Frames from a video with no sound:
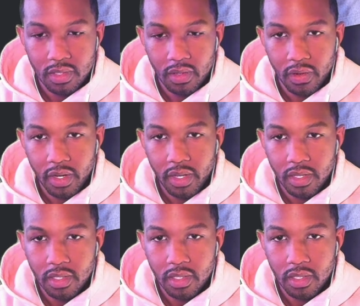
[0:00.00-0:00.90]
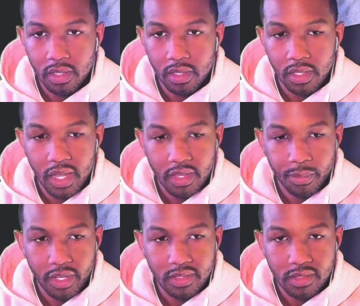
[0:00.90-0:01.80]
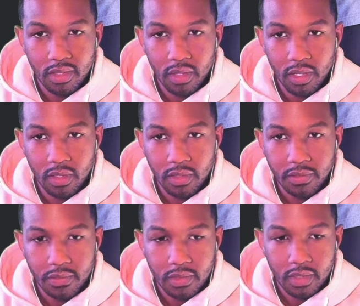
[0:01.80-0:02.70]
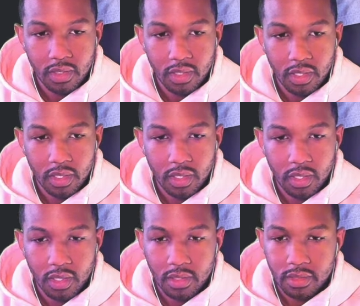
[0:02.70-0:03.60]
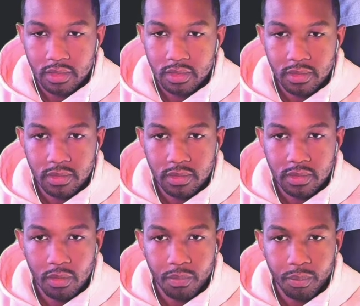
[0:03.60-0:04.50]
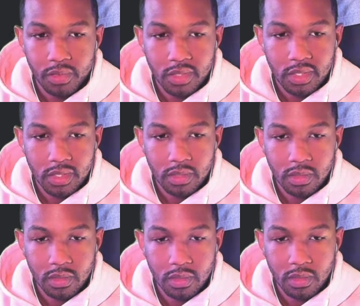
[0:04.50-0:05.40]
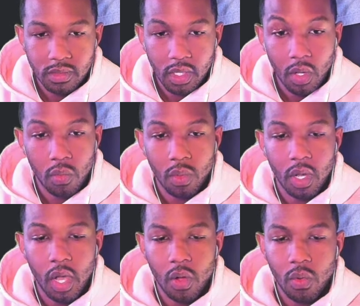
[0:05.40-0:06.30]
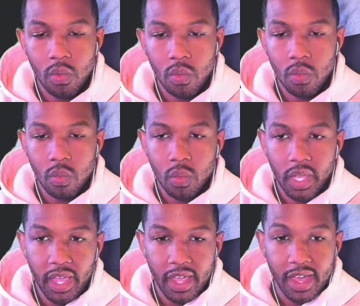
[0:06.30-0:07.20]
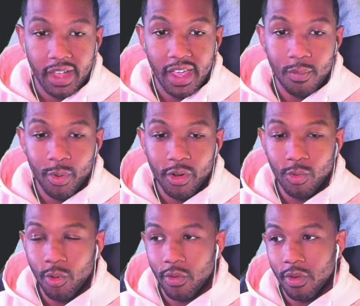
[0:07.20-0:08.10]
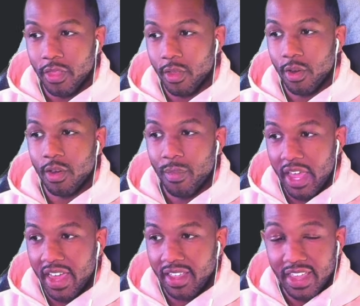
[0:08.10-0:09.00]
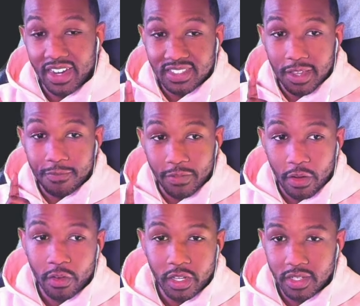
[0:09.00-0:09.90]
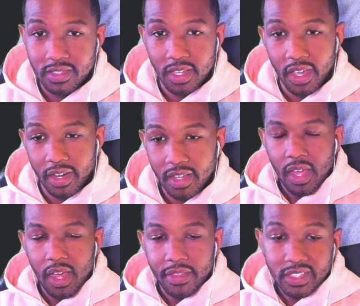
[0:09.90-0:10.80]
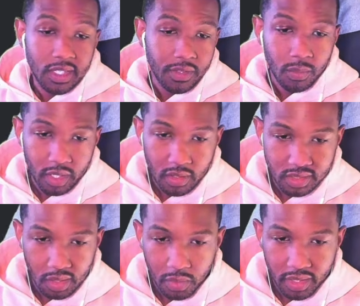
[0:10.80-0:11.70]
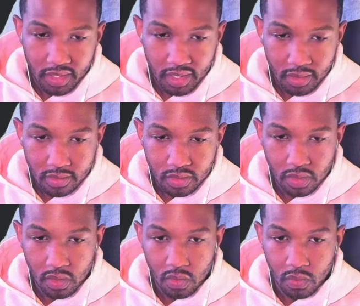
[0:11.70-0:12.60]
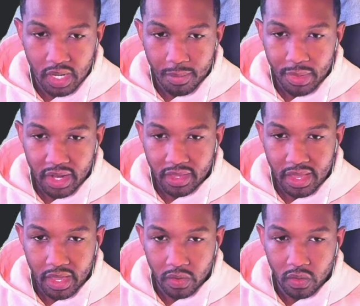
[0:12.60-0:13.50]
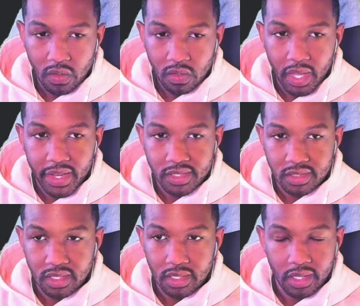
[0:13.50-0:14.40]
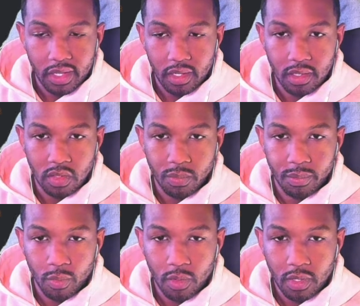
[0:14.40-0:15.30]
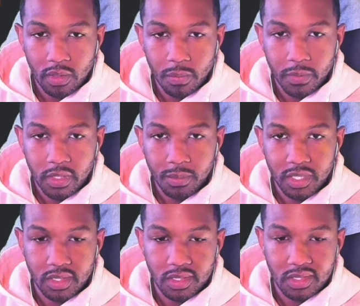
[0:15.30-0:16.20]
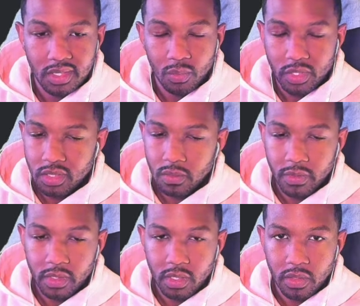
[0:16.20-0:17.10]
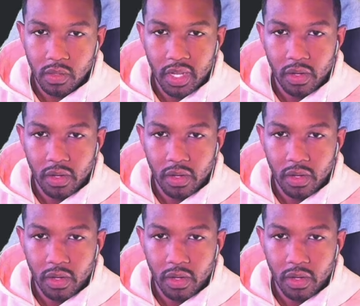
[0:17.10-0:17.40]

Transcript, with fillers: All right, not the best starting off. Uh, nope still oh okay i got imperial order on the third pack that is a very good sign uh that's definitely one of the cards that i wanted to hit so not mad at that at all i just need like a little bit more hopefully because we're still really early on i don't